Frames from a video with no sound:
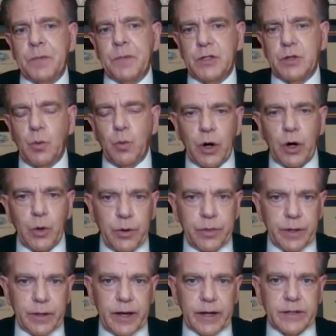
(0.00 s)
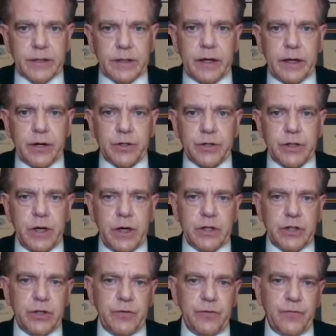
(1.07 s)
to work with elected leaders
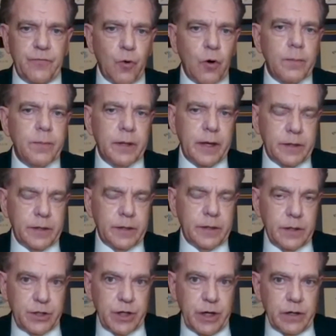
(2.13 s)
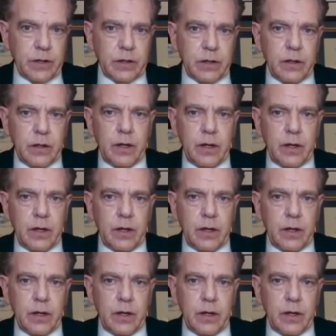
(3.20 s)
to formulate the agenda,